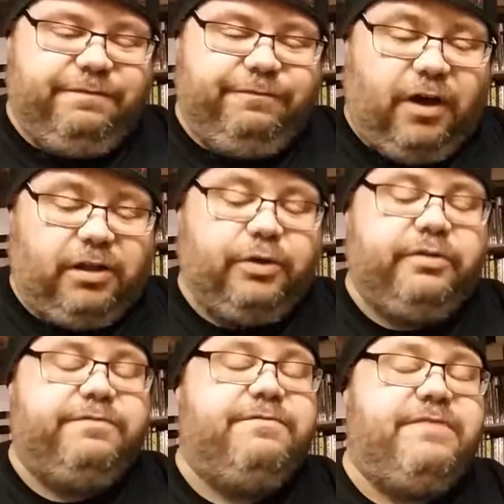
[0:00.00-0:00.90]

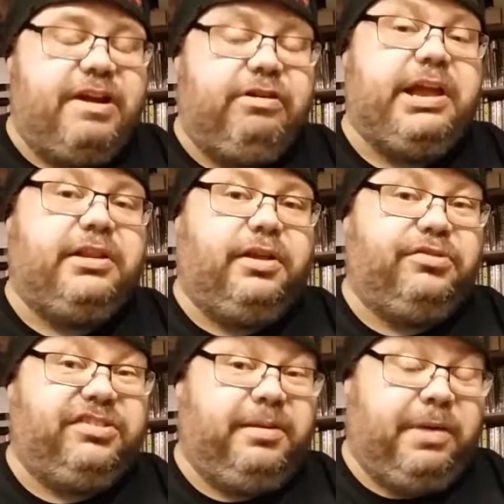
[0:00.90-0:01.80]
Followed very
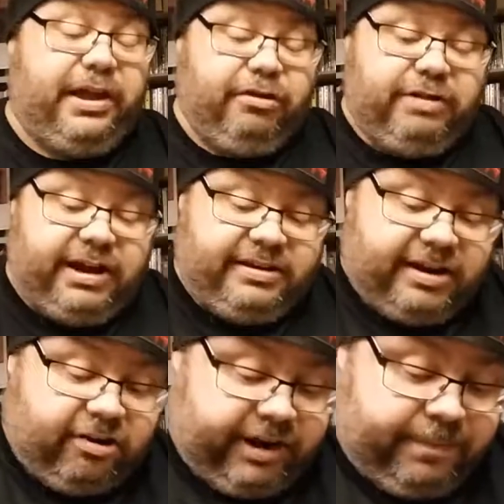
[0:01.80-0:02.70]
closely by
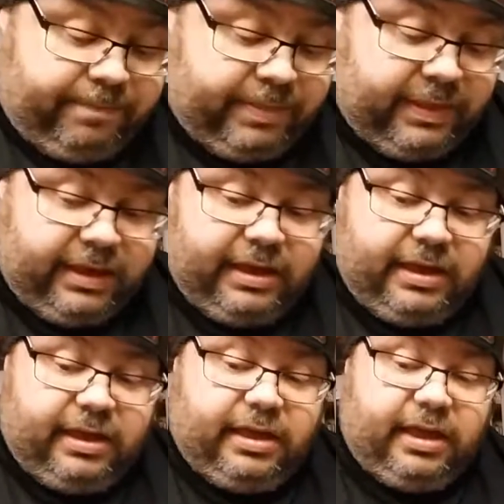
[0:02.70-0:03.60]
Hereditary.
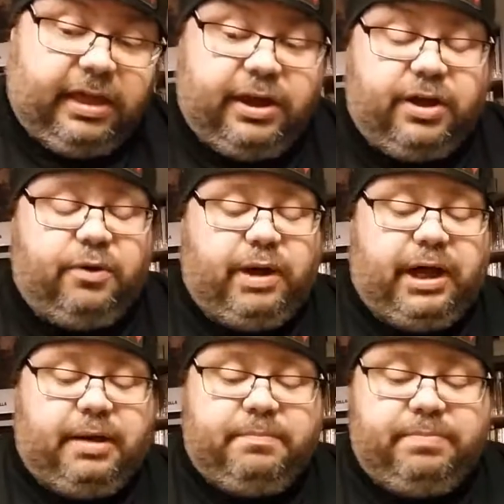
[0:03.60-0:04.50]
You know,
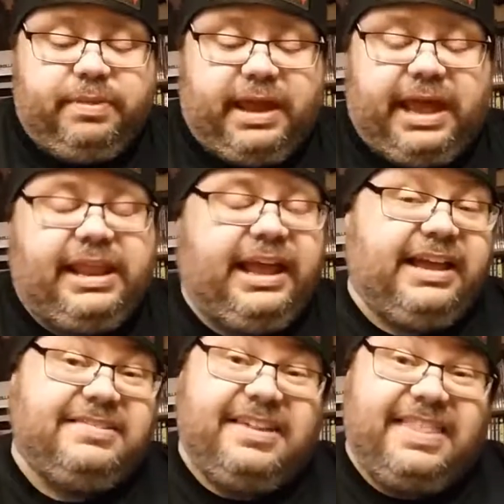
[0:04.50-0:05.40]
and
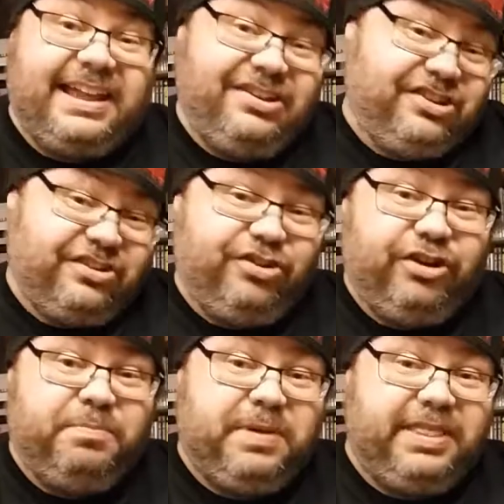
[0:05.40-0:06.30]
like I said, that just
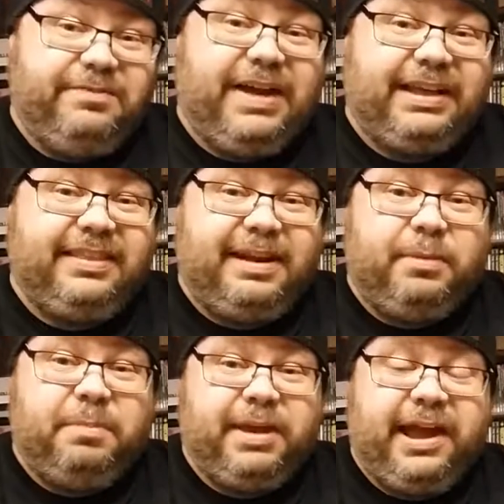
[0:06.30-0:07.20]
could be the fact that
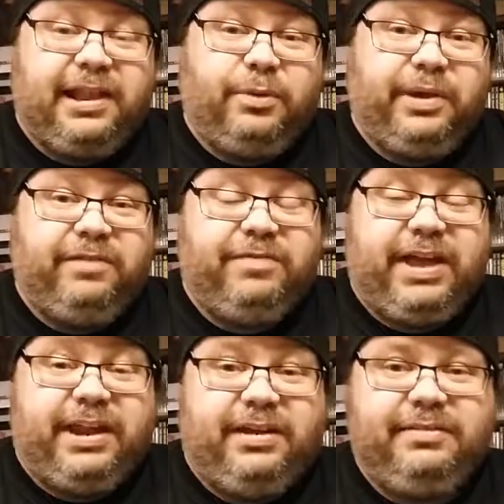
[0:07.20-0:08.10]
I'm a big Halloween
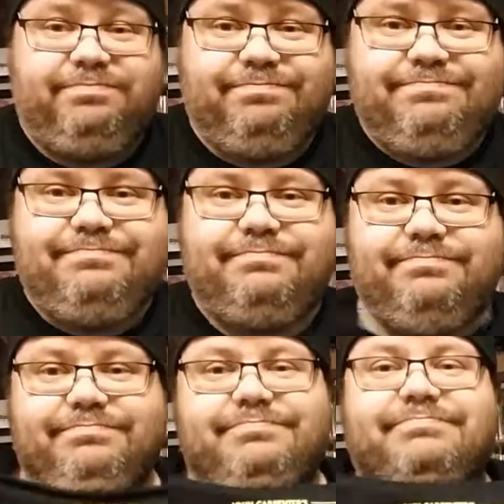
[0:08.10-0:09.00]
fan.
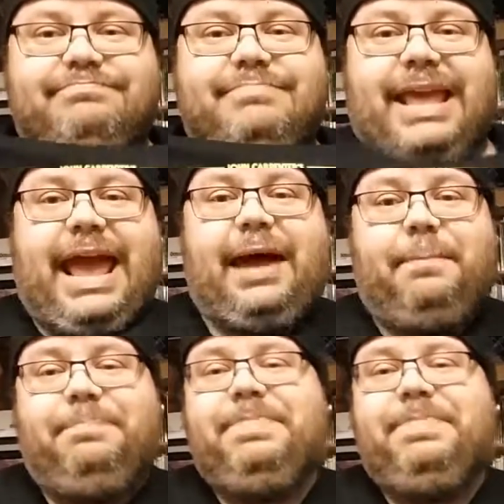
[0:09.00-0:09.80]
Yeah.